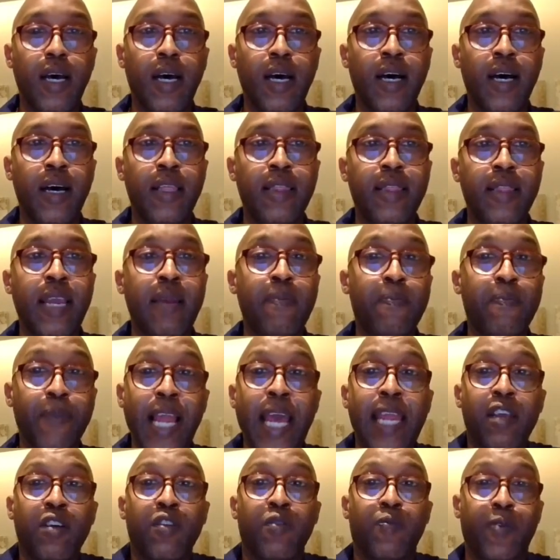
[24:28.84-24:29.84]
Then
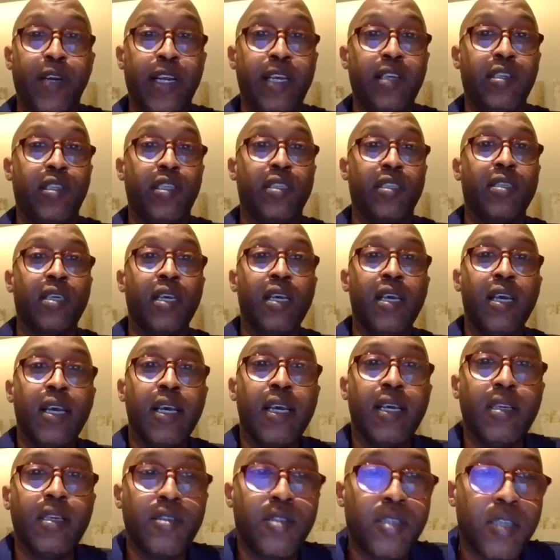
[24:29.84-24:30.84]
planning operations.
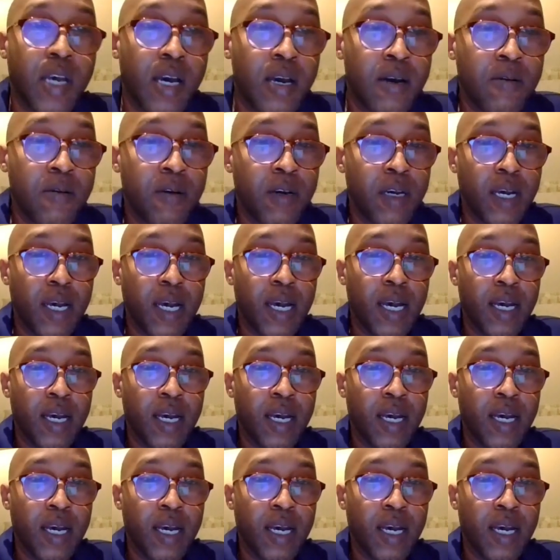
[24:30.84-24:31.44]
So